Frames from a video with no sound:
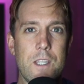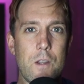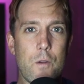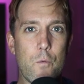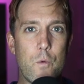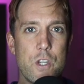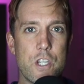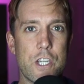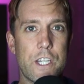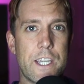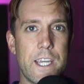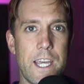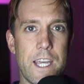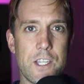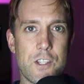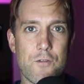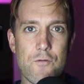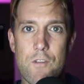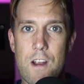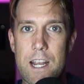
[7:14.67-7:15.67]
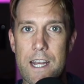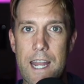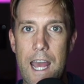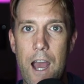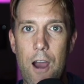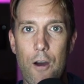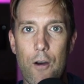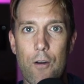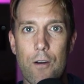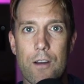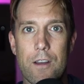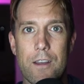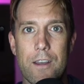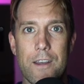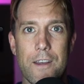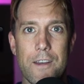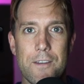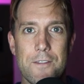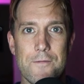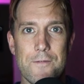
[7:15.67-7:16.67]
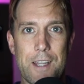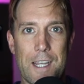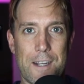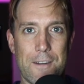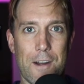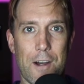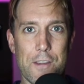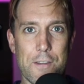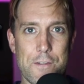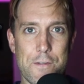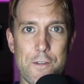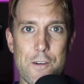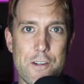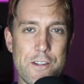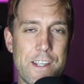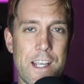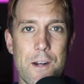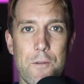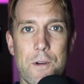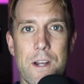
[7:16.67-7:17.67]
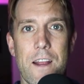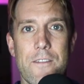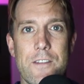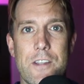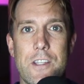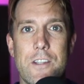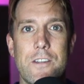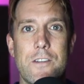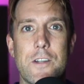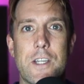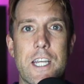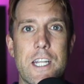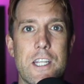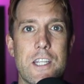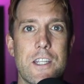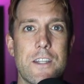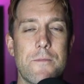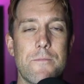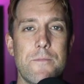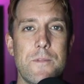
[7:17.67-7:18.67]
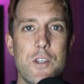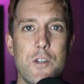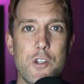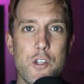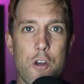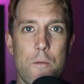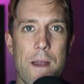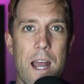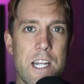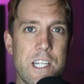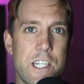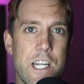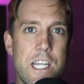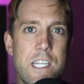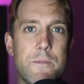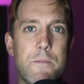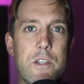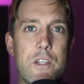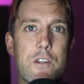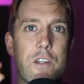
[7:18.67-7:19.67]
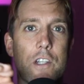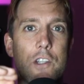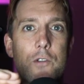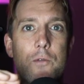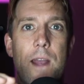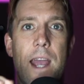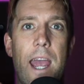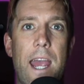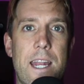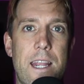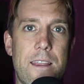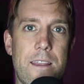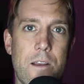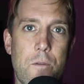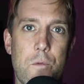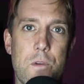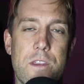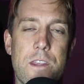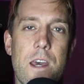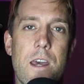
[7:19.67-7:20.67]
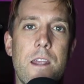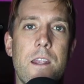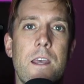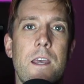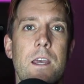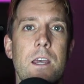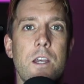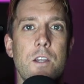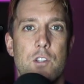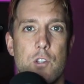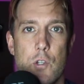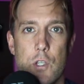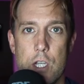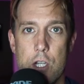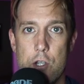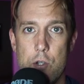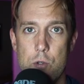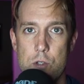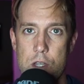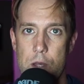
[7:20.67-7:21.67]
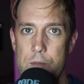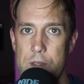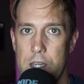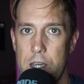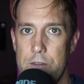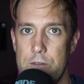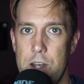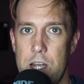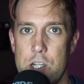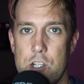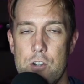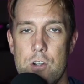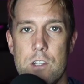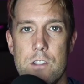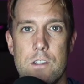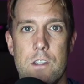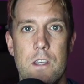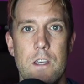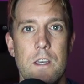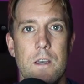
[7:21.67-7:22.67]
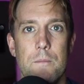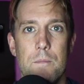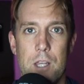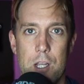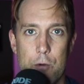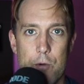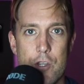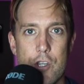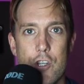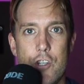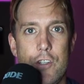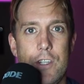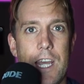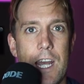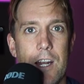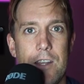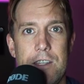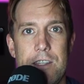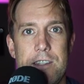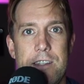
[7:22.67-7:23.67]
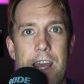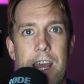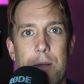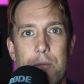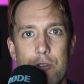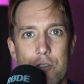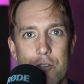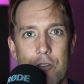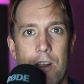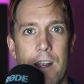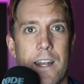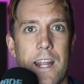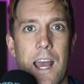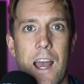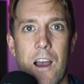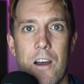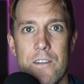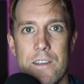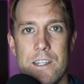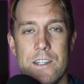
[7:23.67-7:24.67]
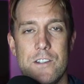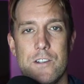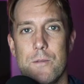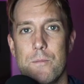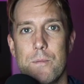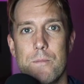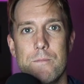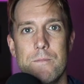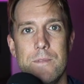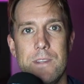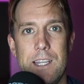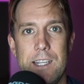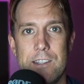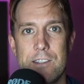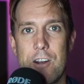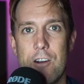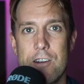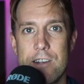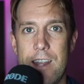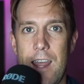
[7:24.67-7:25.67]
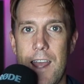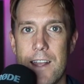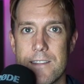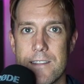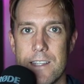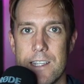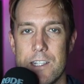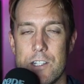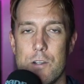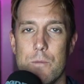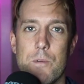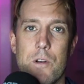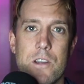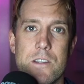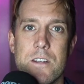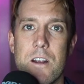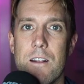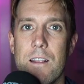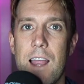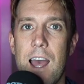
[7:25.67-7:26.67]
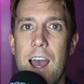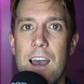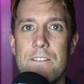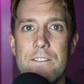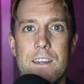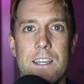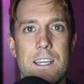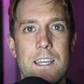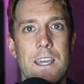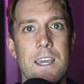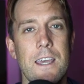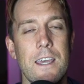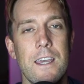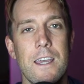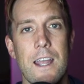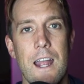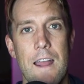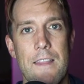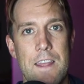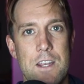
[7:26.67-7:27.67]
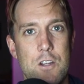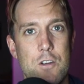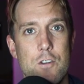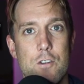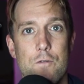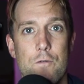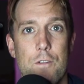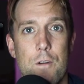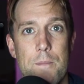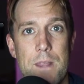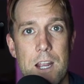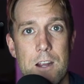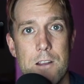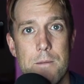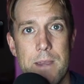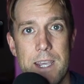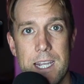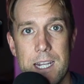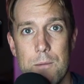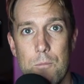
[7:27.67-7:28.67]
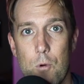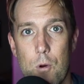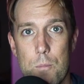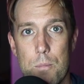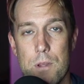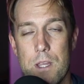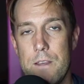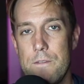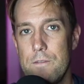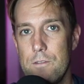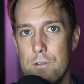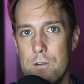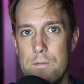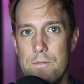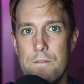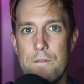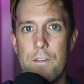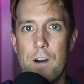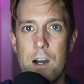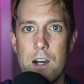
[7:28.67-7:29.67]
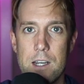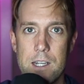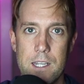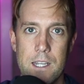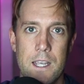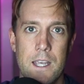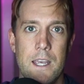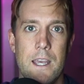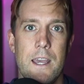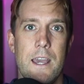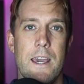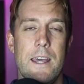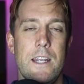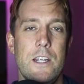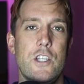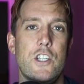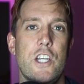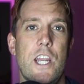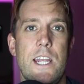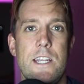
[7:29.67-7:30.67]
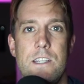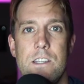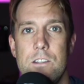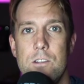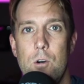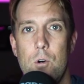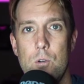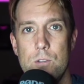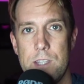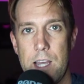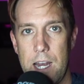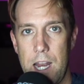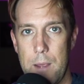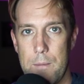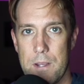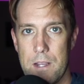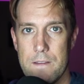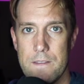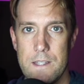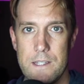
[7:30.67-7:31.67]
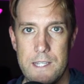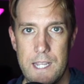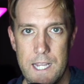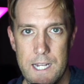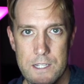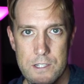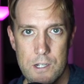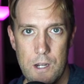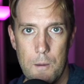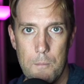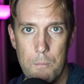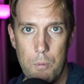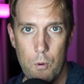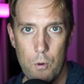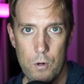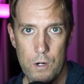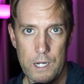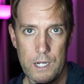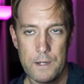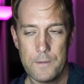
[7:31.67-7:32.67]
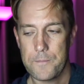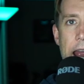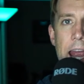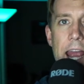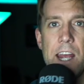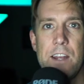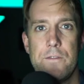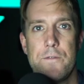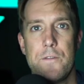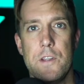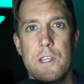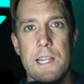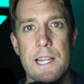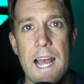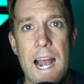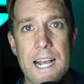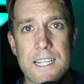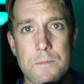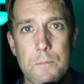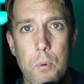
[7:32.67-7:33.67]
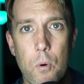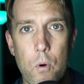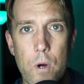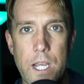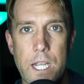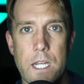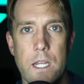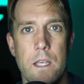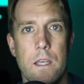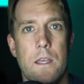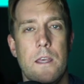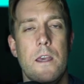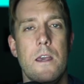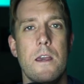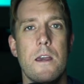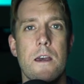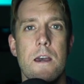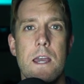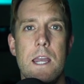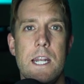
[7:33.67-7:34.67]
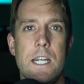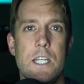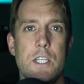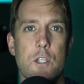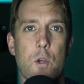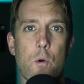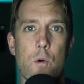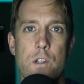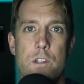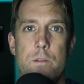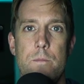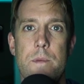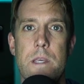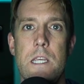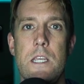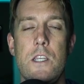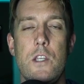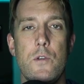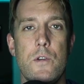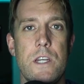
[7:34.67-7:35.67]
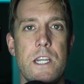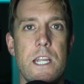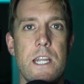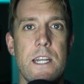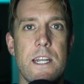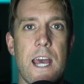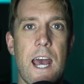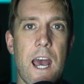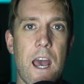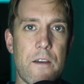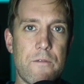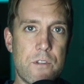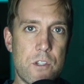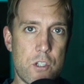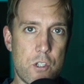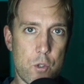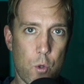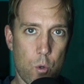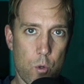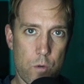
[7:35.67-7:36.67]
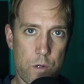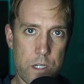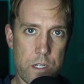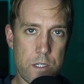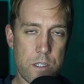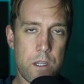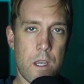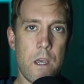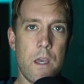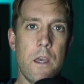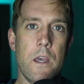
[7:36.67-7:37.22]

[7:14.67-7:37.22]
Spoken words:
we should kiss right now, like on this first date or whatever. You can use your imagination, but you can do anything with that. So you can do something adventurous. Like, we should get on these tables right now, and then she'll like start dancing, and she'll probably start laughing. And then from there, you're making it more playful and fun, and it changes the whole dynamic of the date. It's not boring. And for the last point, it is going to be, you need to have stories.